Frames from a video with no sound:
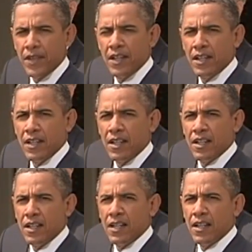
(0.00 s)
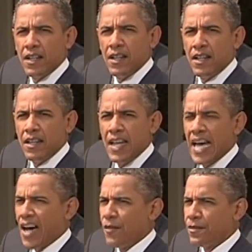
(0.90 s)
Garden announcement of the Krueger
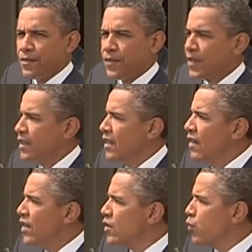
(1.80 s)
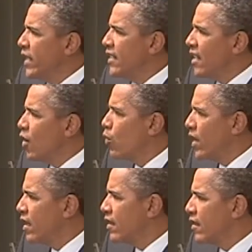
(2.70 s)
nomination, the president acknowledged the
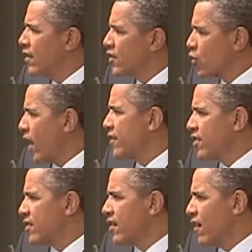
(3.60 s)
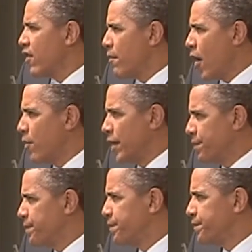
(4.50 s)
painfully slow pace of the
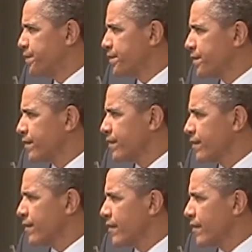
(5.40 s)
economic recovery.